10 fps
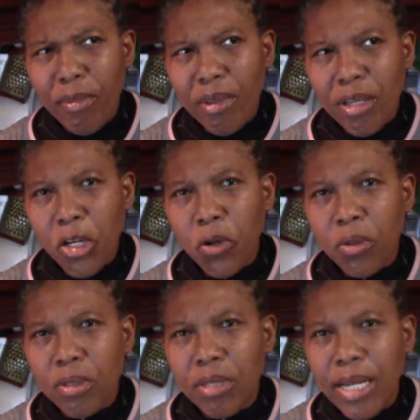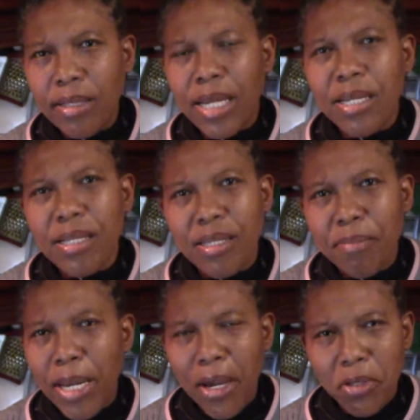you know, Dennis,
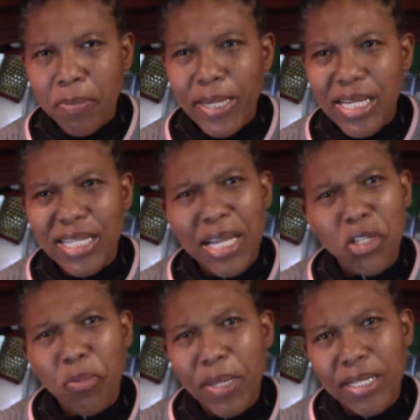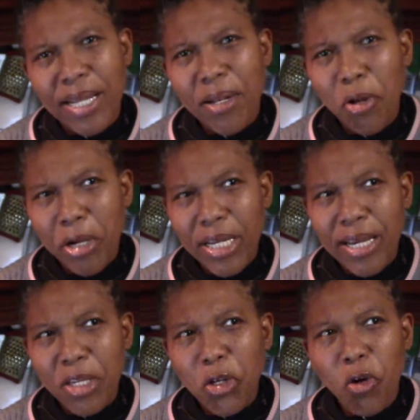my husband, he said to me, he said, Lorna,
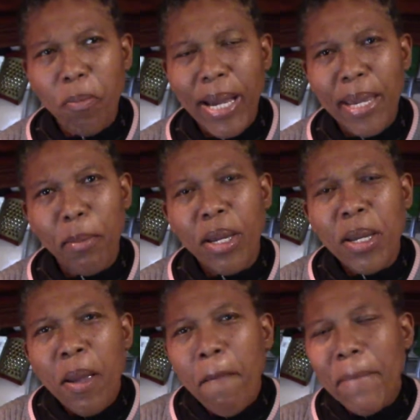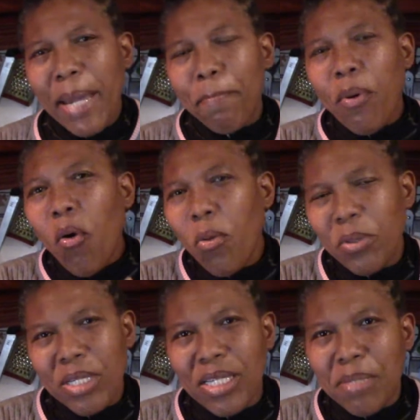you know, my
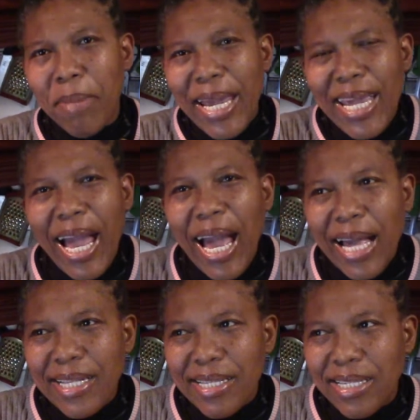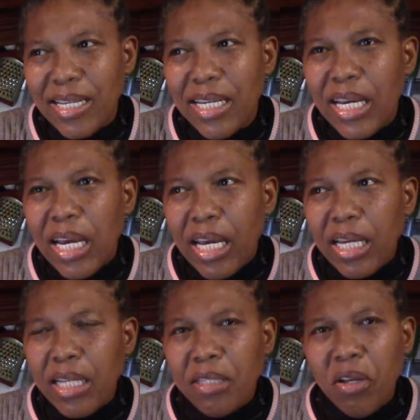bones, my hands,
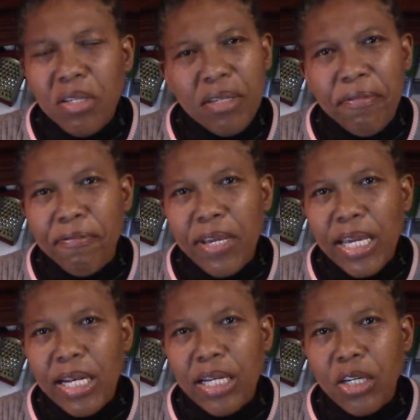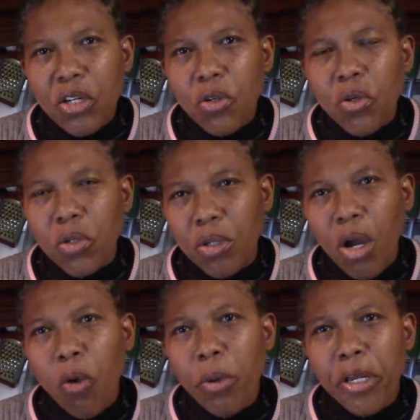it doesn't feel good.
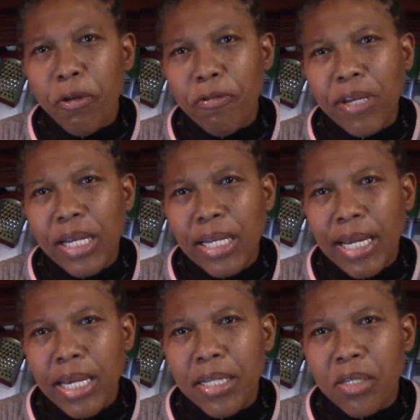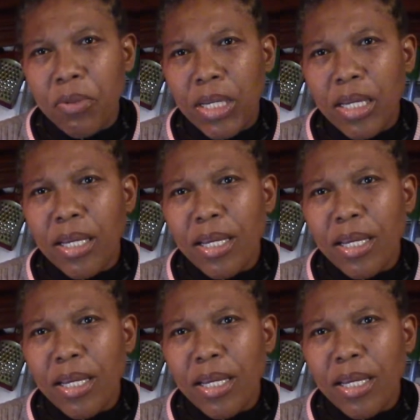How were you feeling again, sweetie?